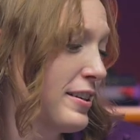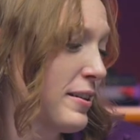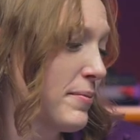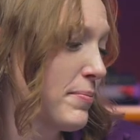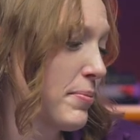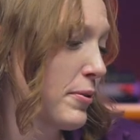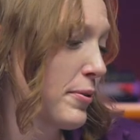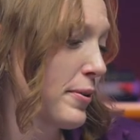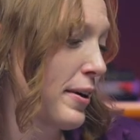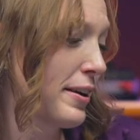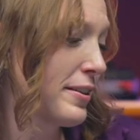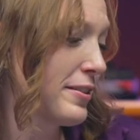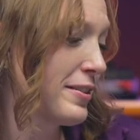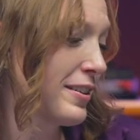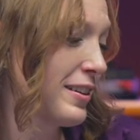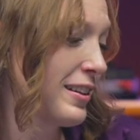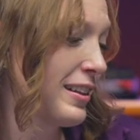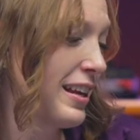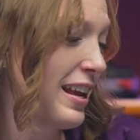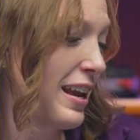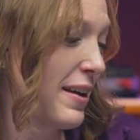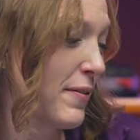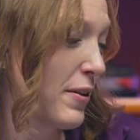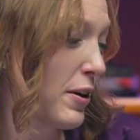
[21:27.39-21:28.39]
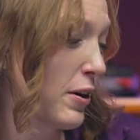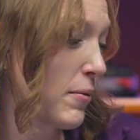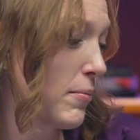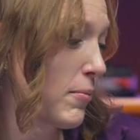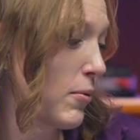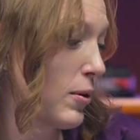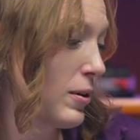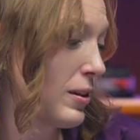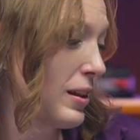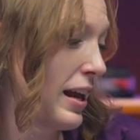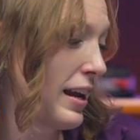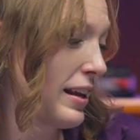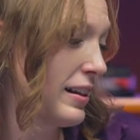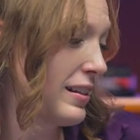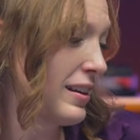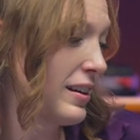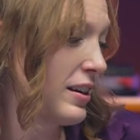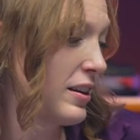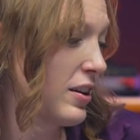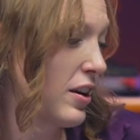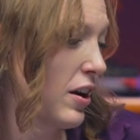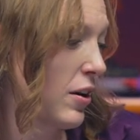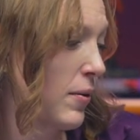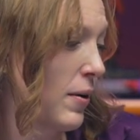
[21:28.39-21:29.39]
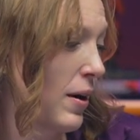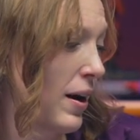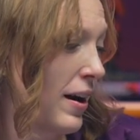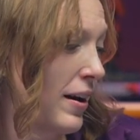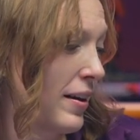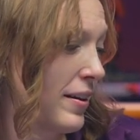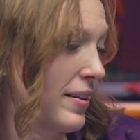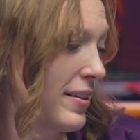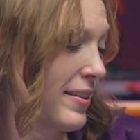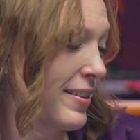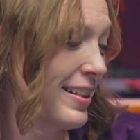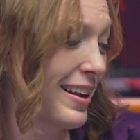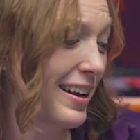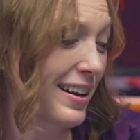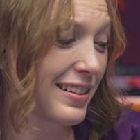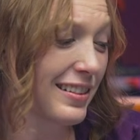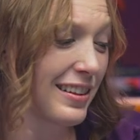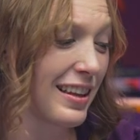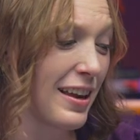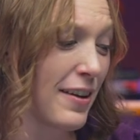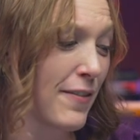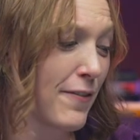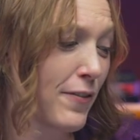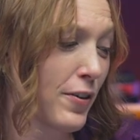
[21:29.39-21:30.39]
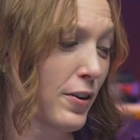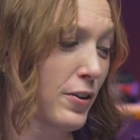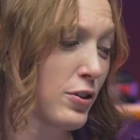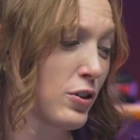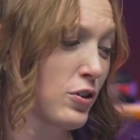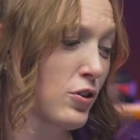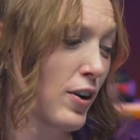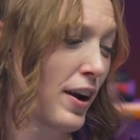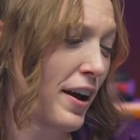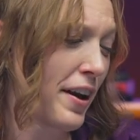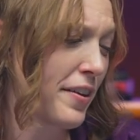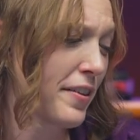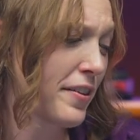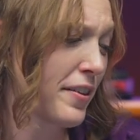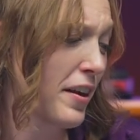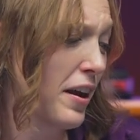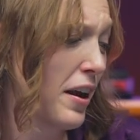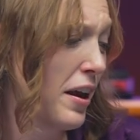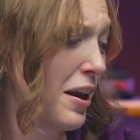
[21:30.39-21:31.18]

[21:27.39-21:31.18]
parental leave and are more likely to go on sick leave for stress.